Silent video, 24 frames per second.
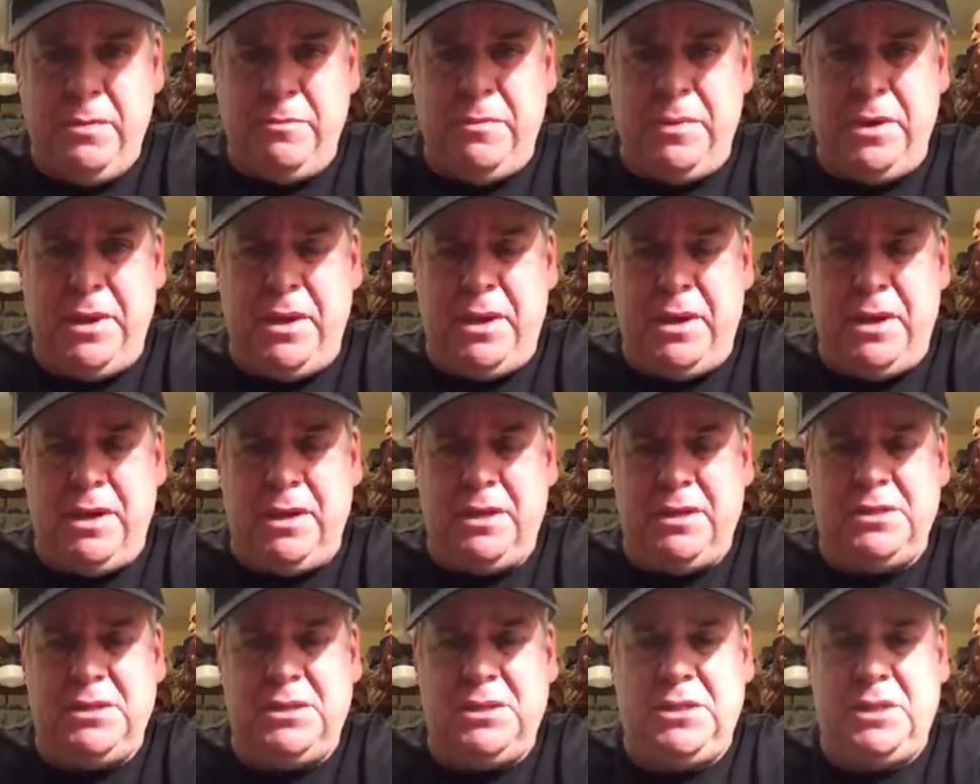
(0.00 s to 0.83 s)

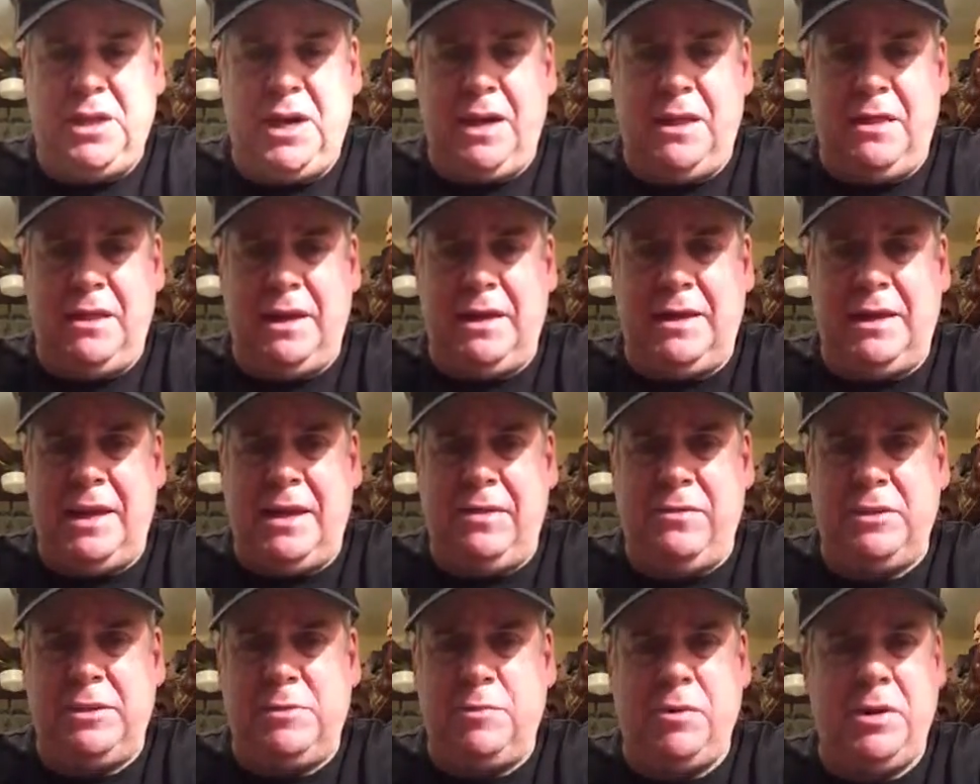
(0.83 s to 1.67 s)
because I think
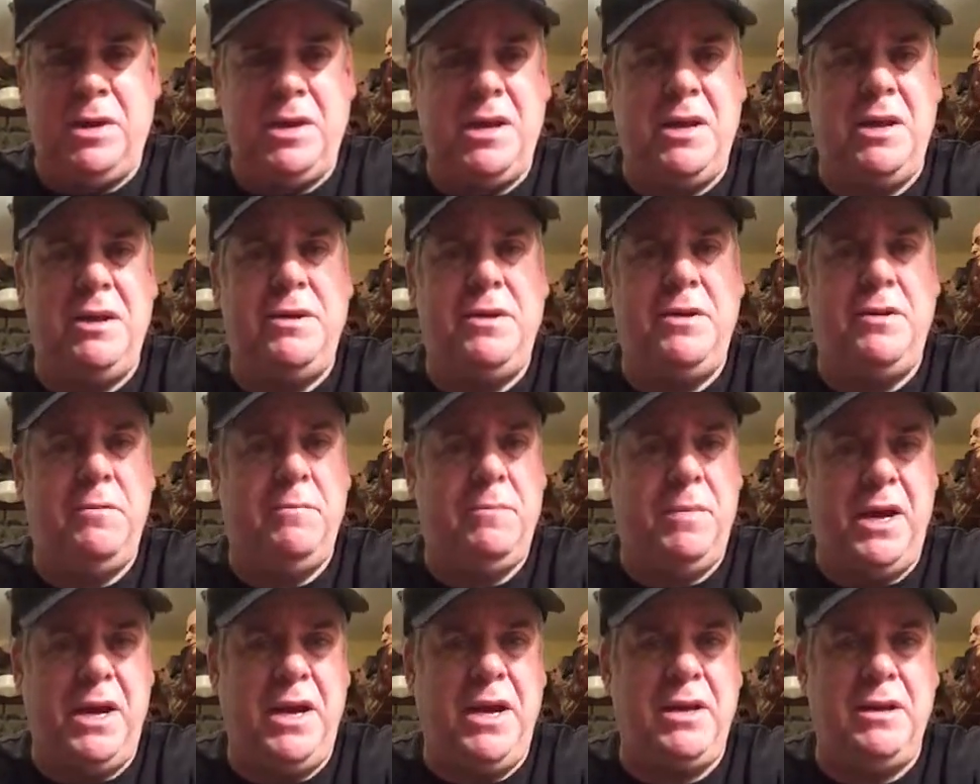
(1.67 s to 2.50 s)
that was pretty
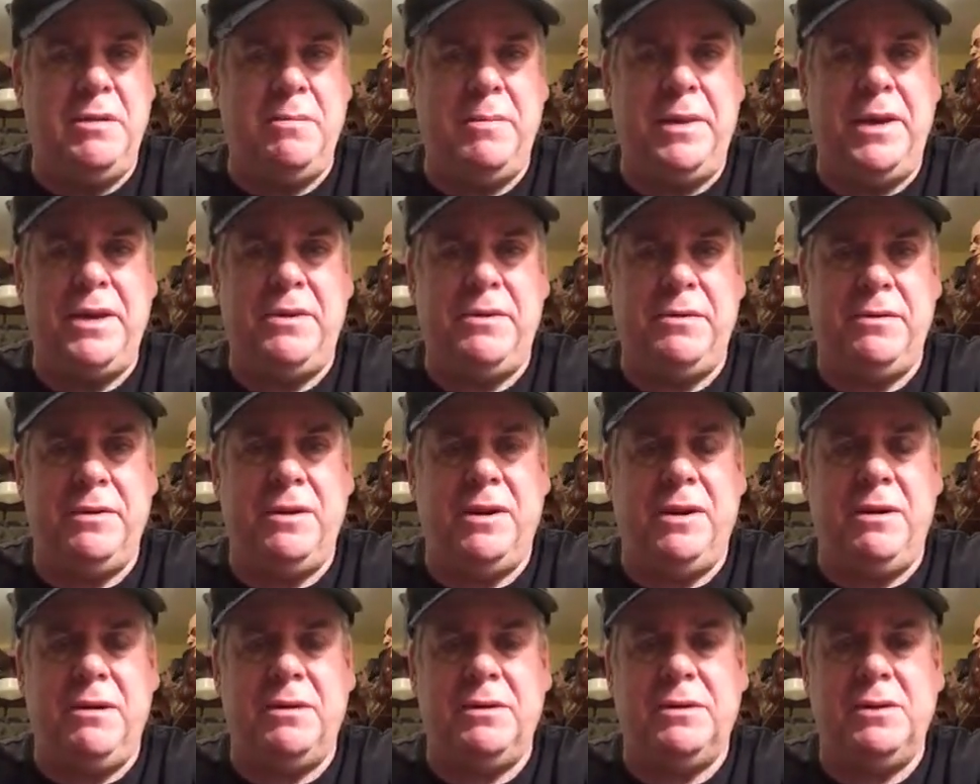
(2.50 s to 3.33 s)
inhumane to make your
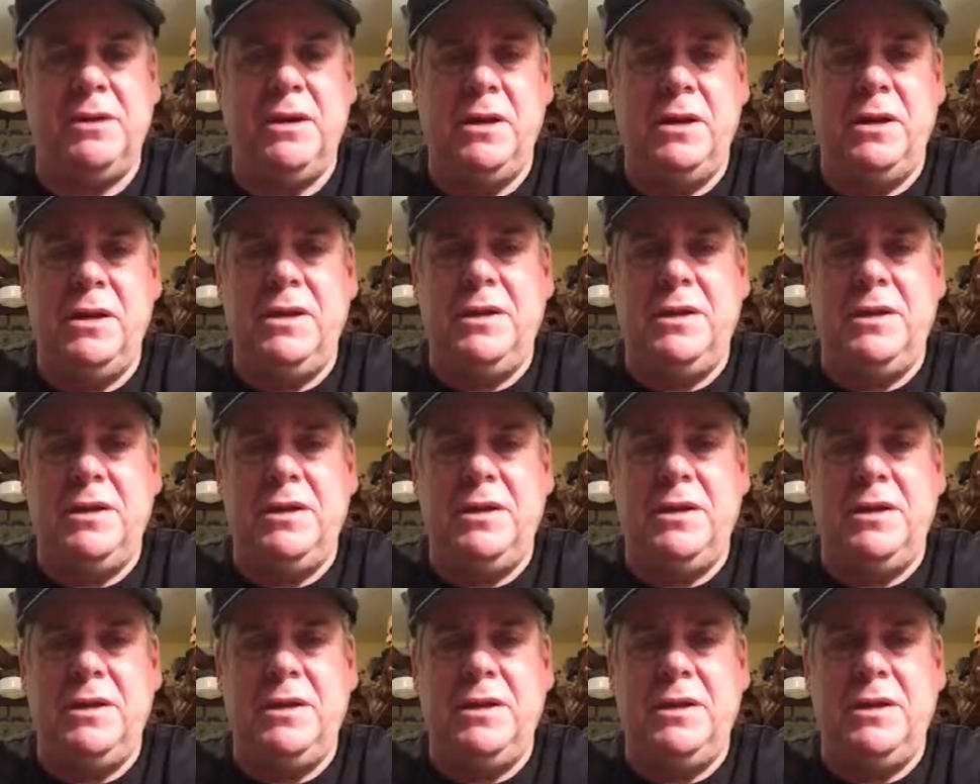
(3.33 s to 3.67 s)
dogs